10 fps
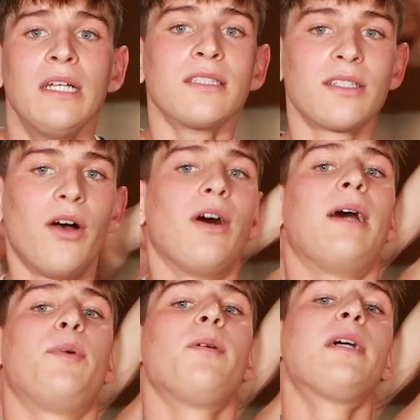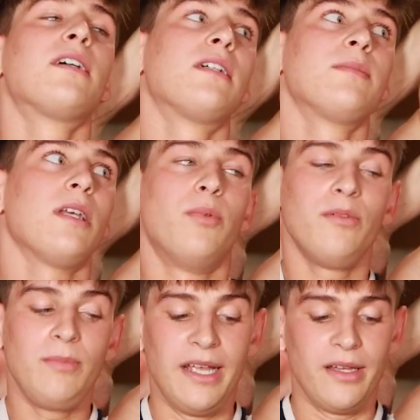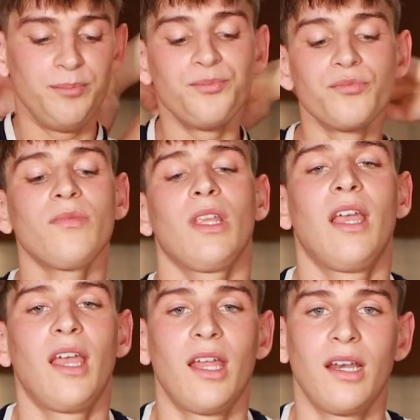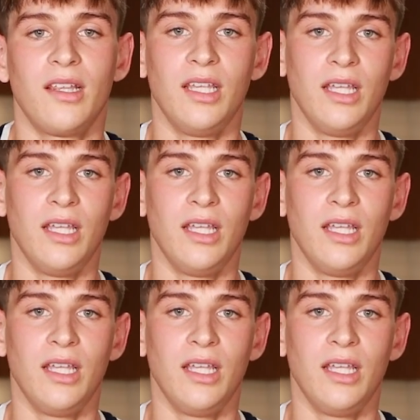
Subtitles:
So I put my arms above my head, and